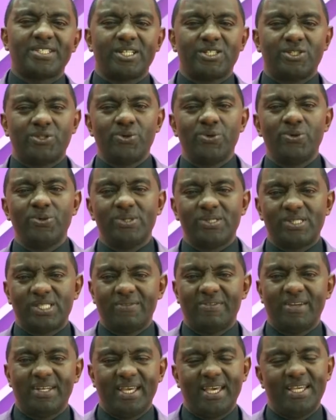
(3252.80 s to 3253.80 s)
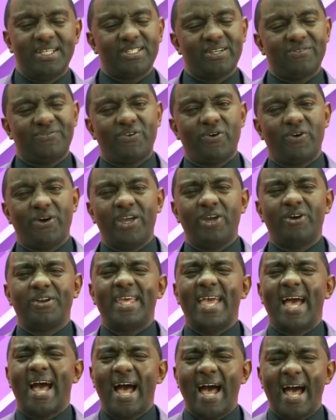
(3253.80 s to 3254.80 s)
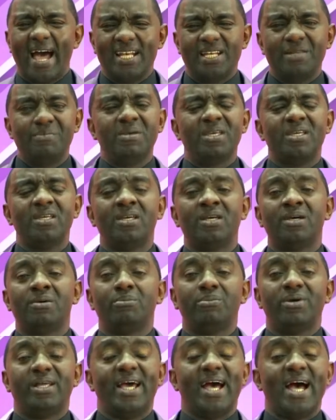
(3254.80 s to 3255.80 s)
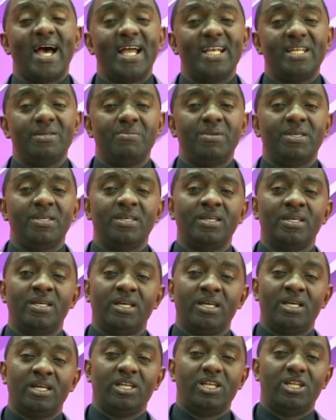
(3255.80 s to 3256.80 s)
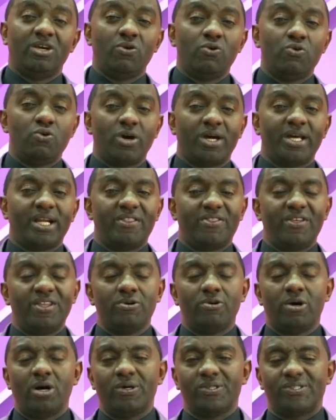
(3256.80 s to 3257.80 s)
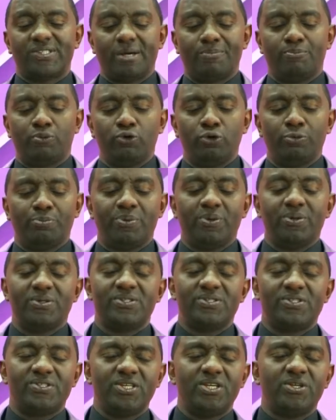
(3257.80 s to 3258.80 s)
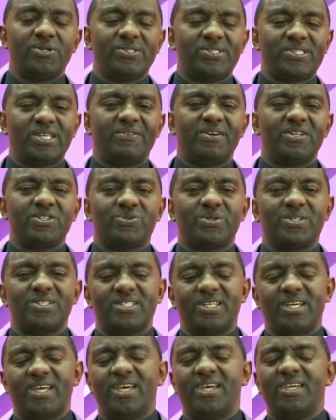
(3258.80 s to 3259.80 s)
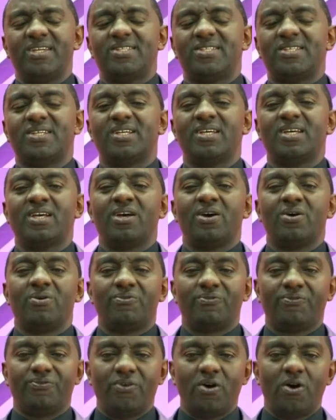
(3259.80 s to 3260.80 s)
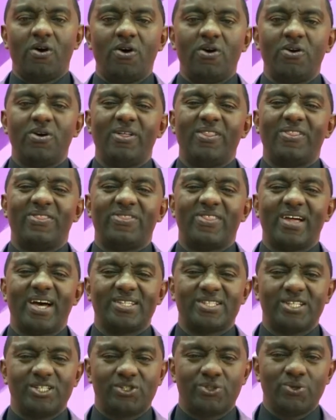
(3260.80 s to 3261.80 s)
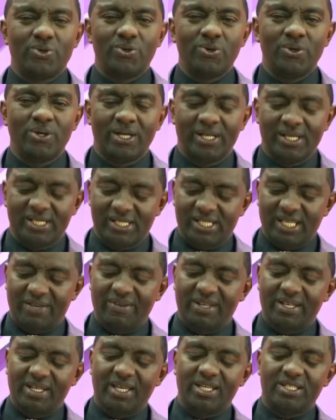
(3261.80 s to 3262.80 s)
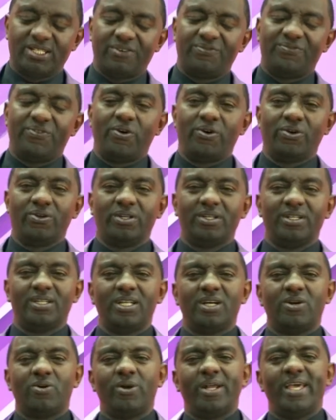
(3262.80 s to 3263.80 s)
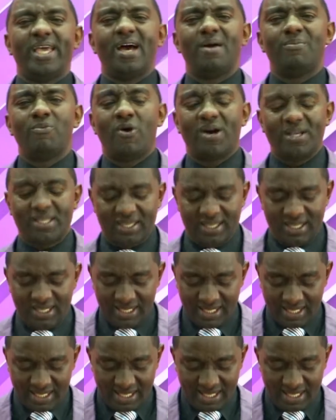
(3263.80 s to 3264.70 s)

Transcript: three two seven eight four iyo ni ya add me mwire add me ni ukuongera thini wa WhatsApp group zero seven two eight four three two seven eight four ni kuri ya Mwangi